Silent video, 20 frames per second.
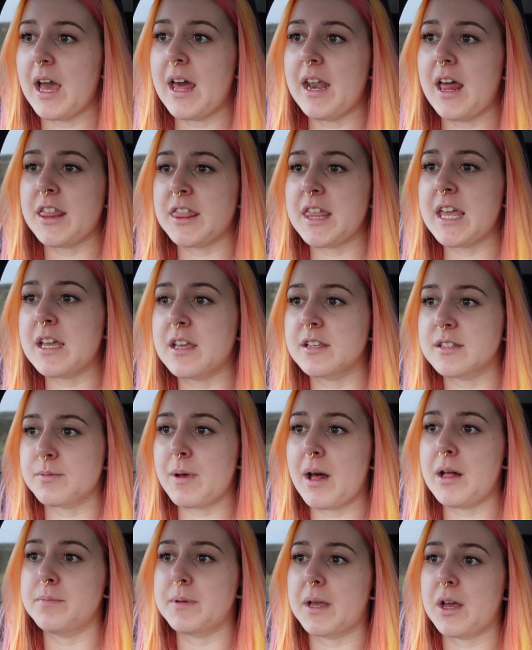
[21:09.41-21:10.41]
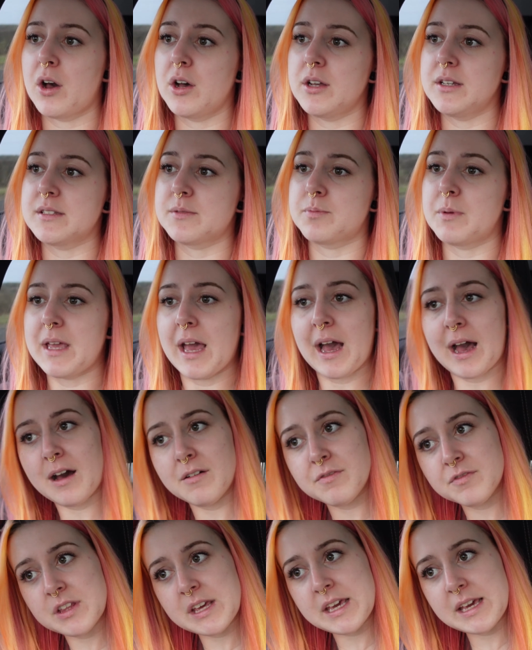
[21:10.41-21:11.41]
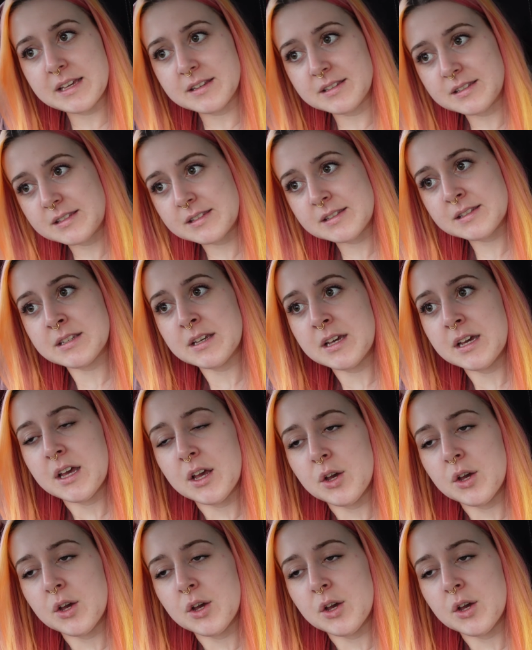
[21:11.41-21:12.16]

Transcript: And I think as well, because we have these